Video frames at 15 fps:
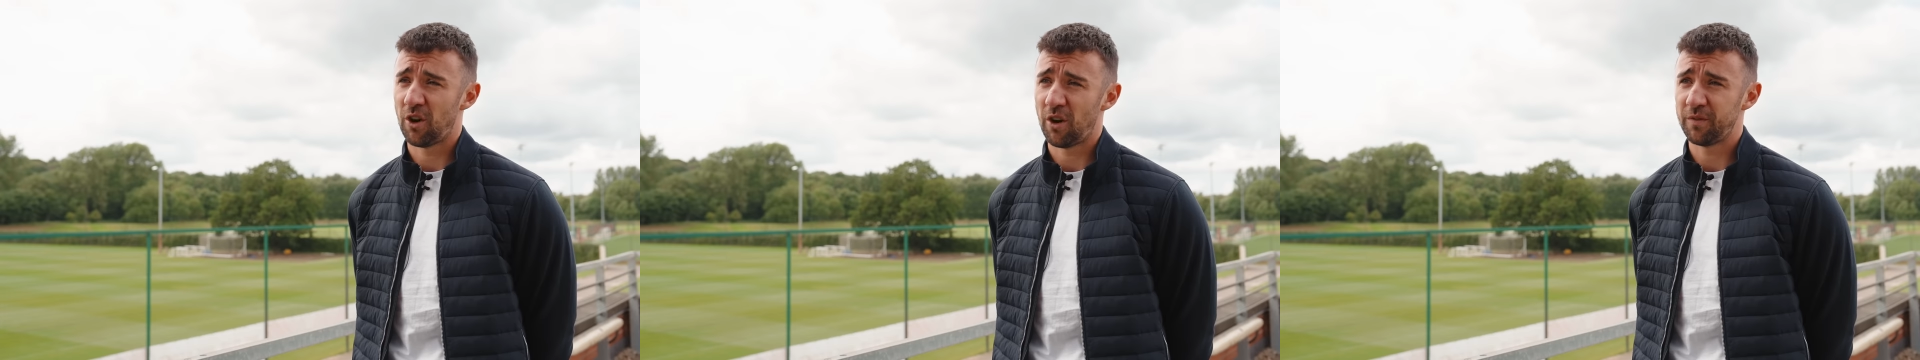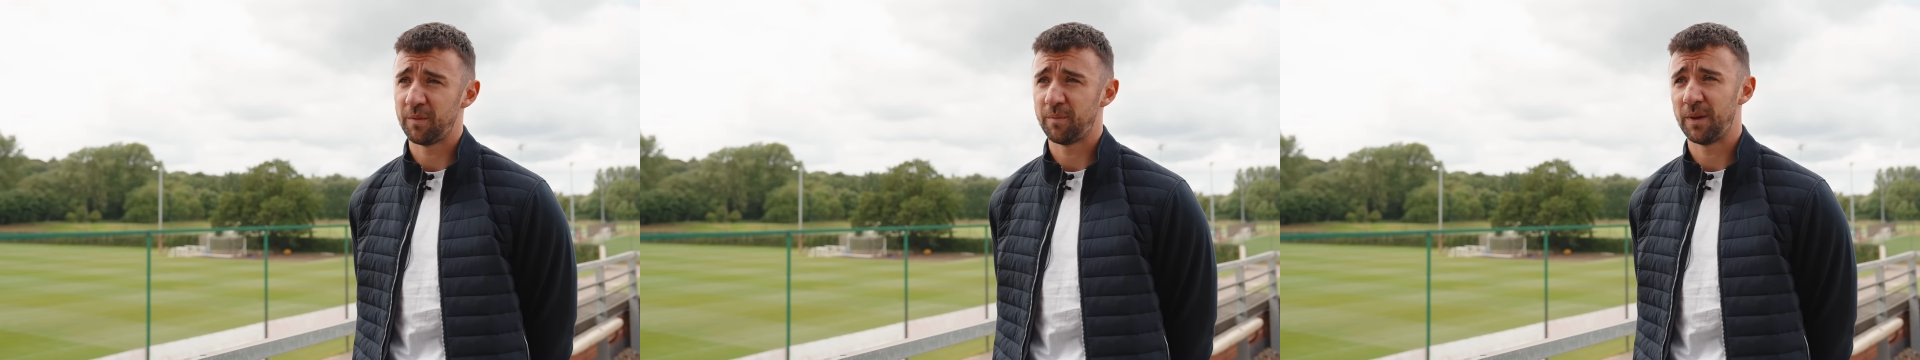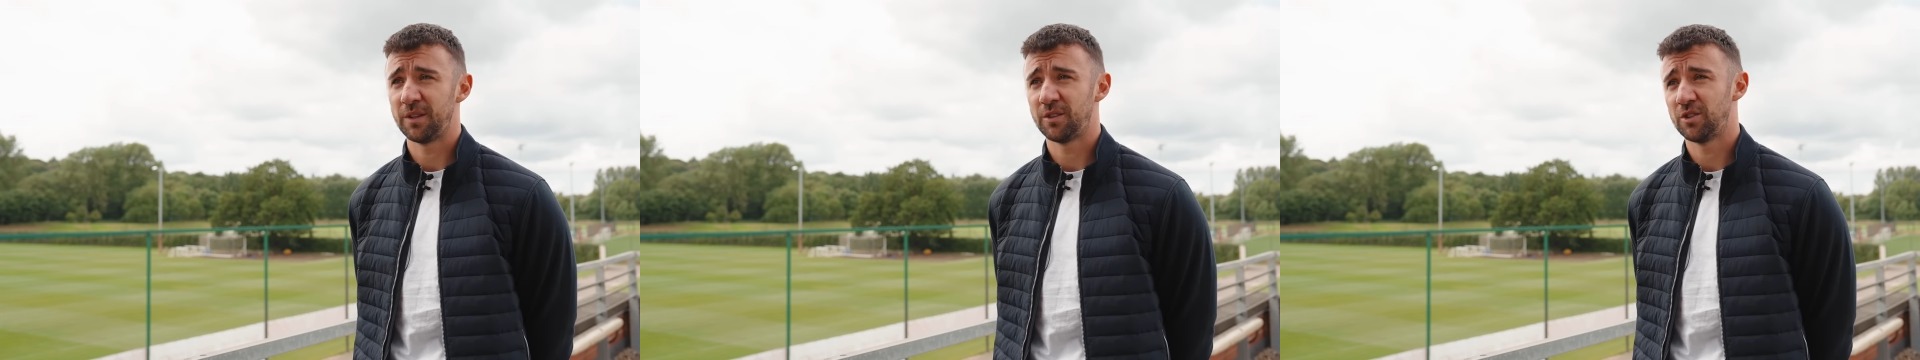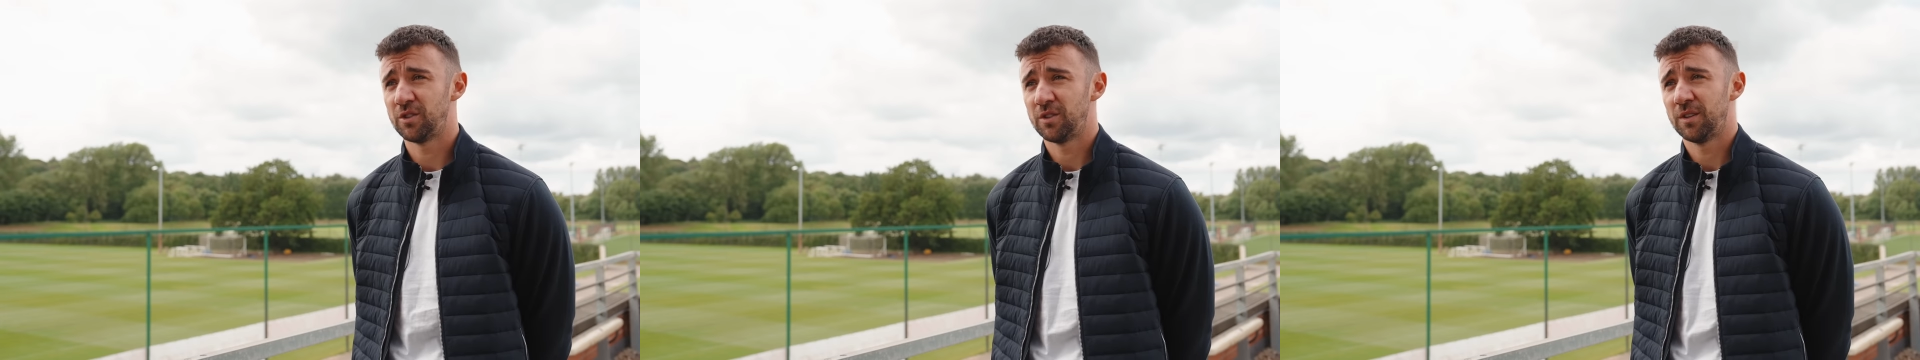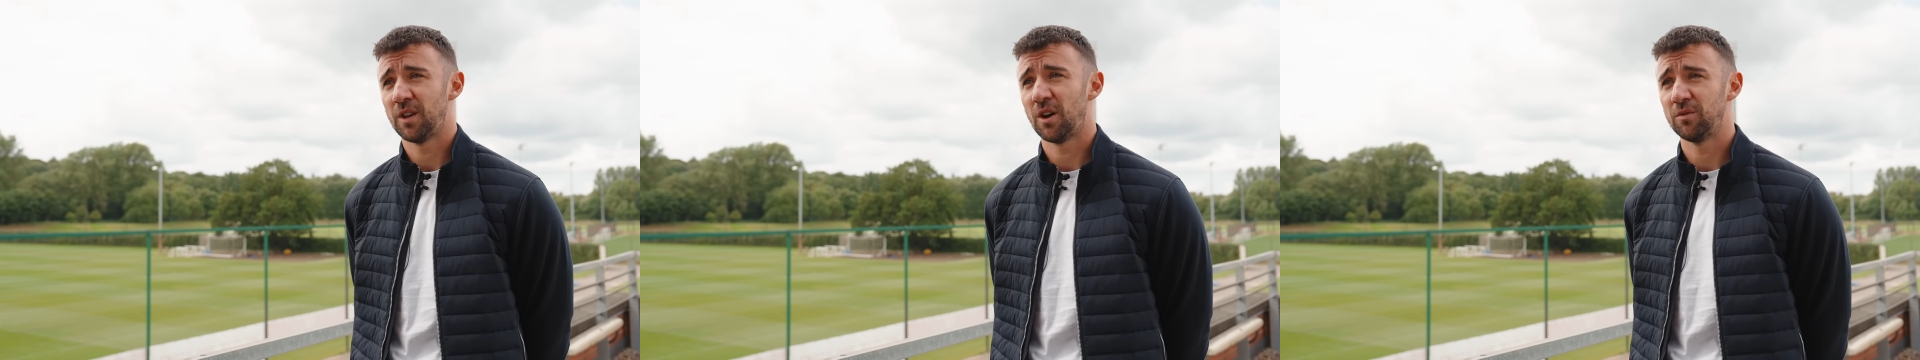off the
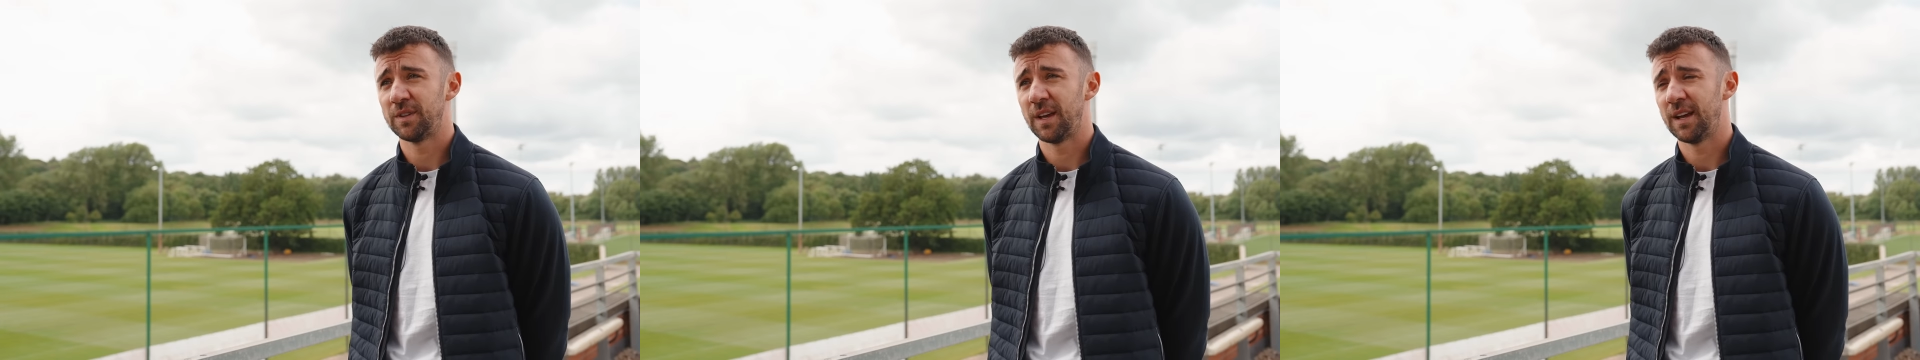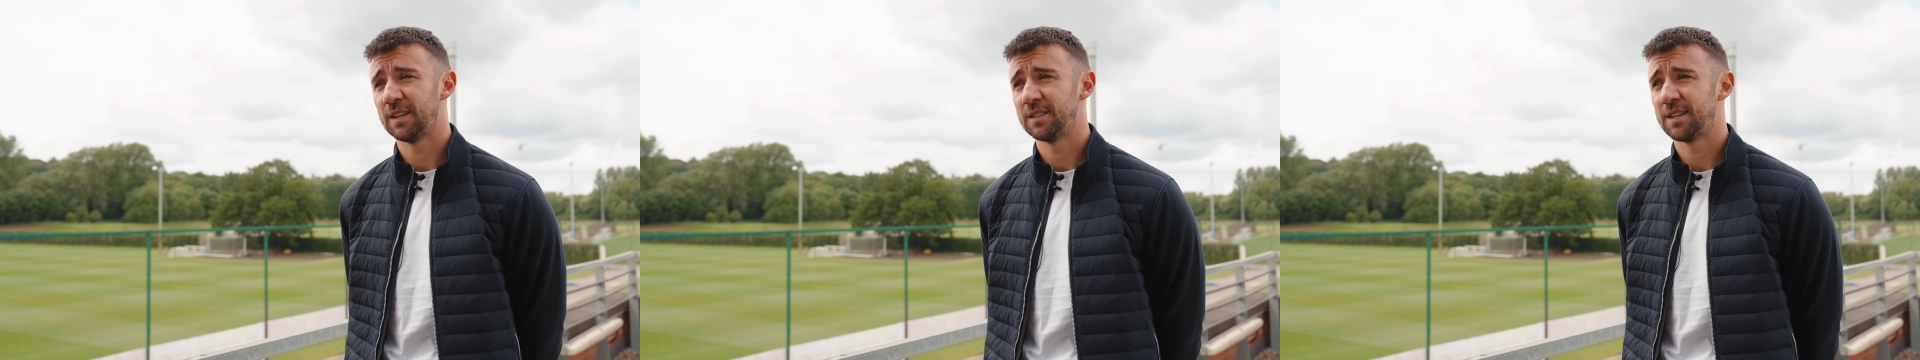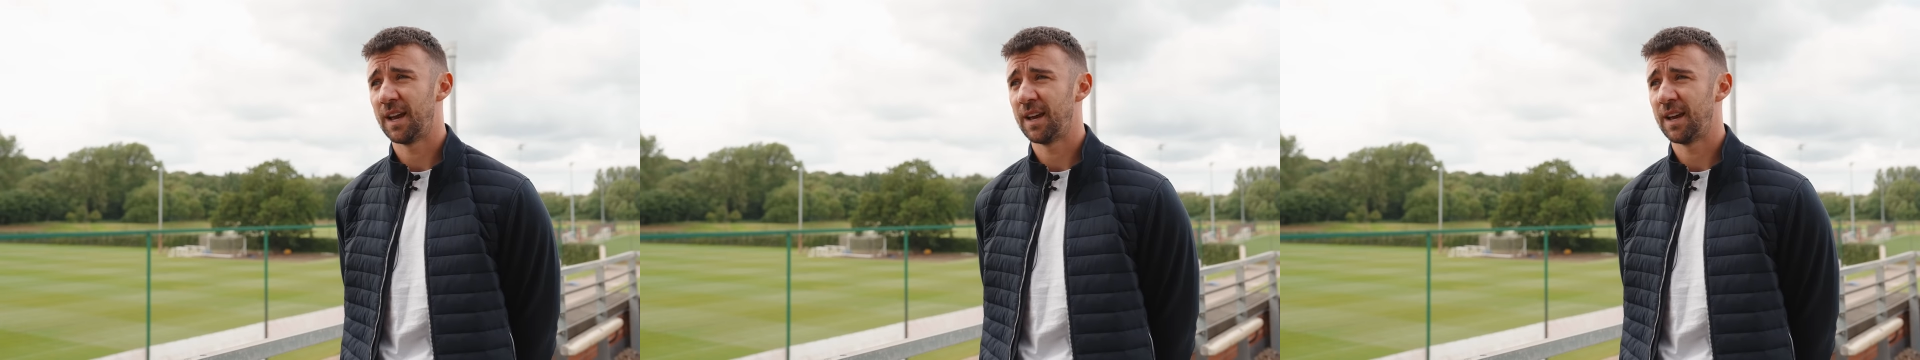pitch, in the hotels,